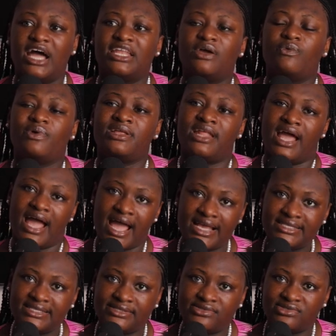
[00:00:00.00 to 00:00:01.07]
And then when
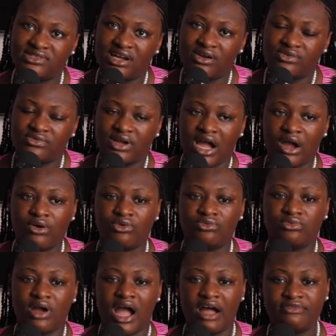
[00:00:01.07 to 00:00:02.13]
I settle down,
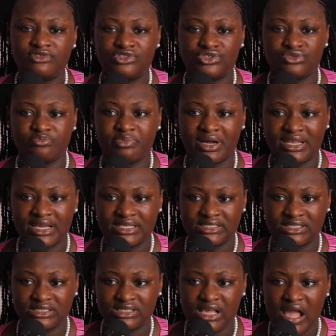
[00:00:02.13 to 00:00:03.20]
I'll have to
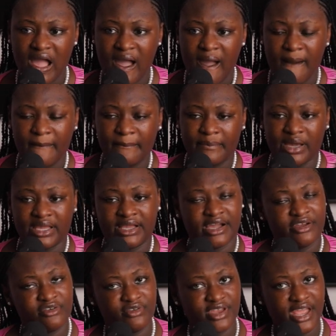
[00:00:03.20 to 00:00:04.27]
balance my
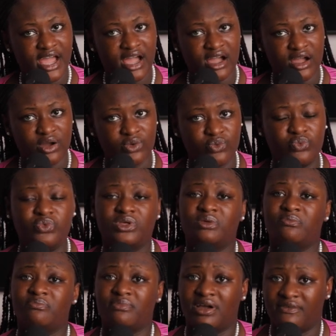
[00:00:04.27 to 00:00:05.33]
career
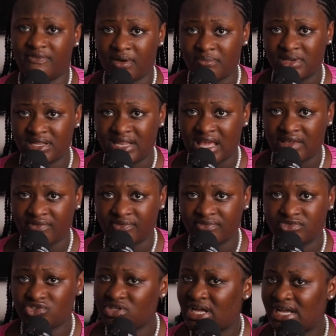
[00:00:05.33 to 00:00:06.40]
with my family life
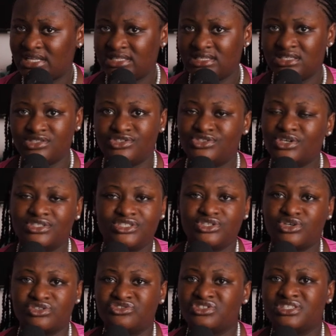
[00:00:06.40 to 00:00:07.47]
so that it
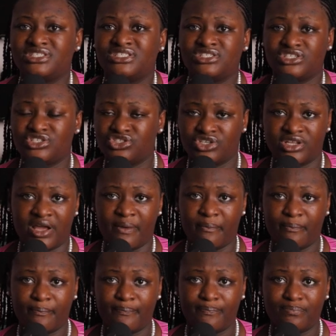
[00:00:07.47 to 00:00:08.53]
doesn't contradict each other.
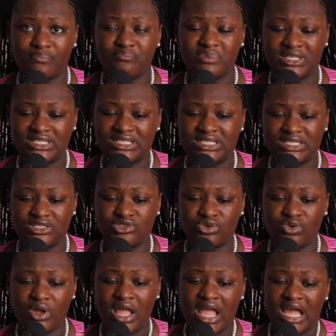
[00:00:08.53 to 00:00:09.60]
basically.
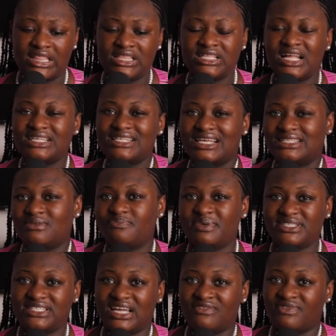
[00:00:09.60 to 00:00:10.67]
So I think that's like the
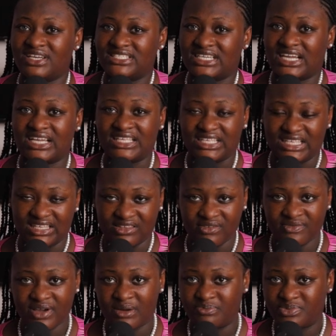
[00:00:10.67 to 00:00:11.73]
best advice I can
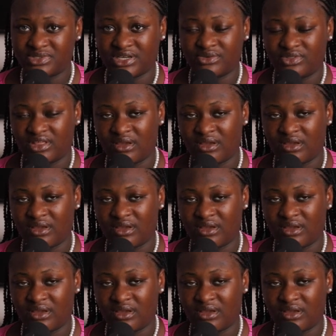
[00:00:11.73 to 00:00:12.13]
give and put out